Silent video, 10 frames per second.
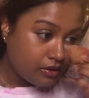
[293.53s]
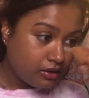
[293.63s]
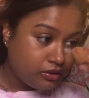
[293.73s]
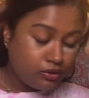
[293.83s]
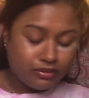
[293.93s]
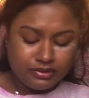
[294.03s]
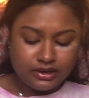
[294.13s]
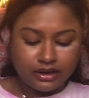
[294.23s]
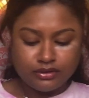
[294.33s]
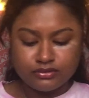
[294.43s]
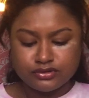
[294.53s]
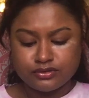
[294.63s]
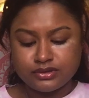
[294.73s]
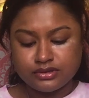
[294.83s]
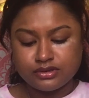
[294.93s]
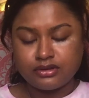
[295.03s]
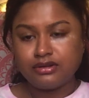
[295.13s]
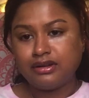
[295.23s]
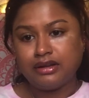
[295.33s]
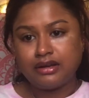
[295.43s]
Normally I don't do this on
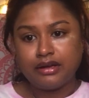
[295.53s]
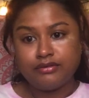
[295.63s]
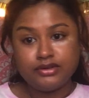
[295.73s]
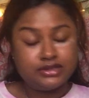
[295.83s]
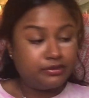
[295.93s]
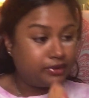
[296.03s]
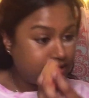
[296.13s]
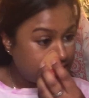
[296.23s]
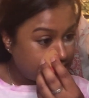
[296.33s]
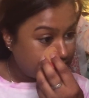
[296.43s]
like an everyday basis.